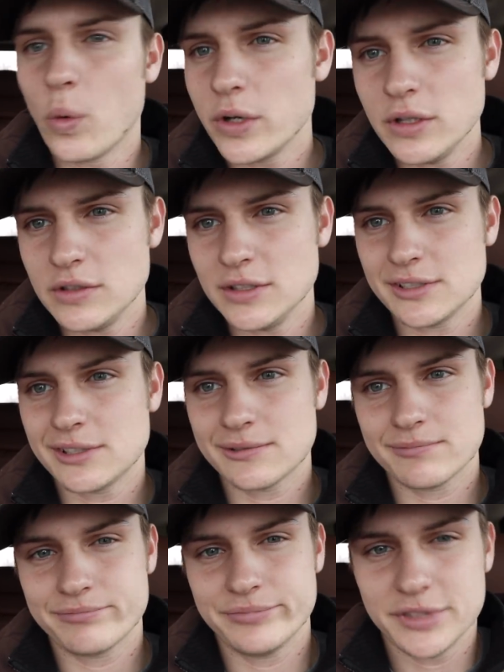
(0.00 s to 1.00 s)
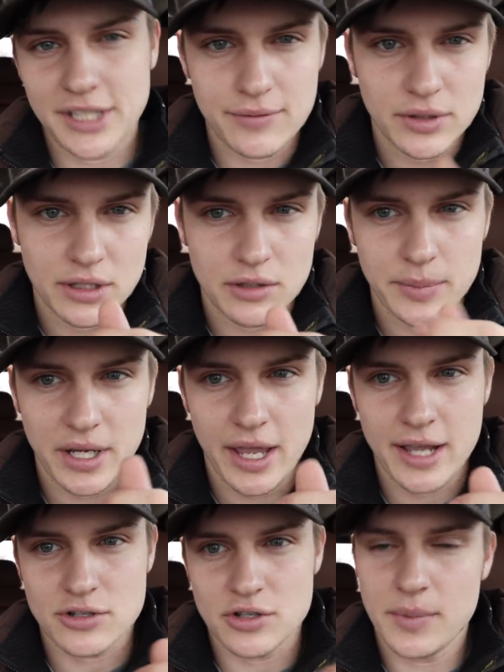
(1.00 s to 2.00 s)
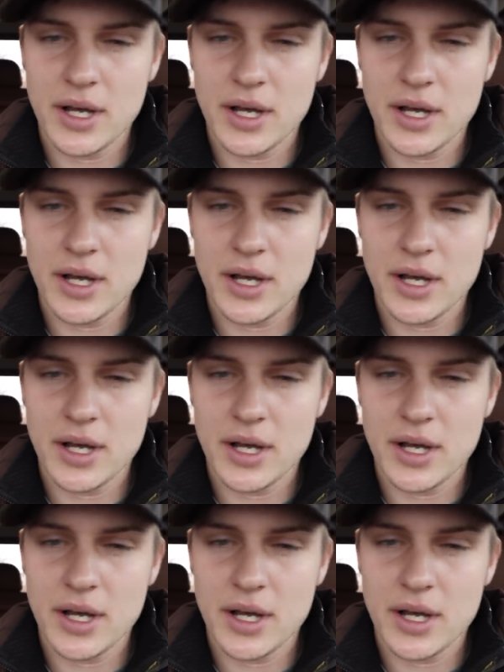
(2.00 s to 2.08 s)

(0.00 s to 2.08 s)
Or do you just save a little bit of extra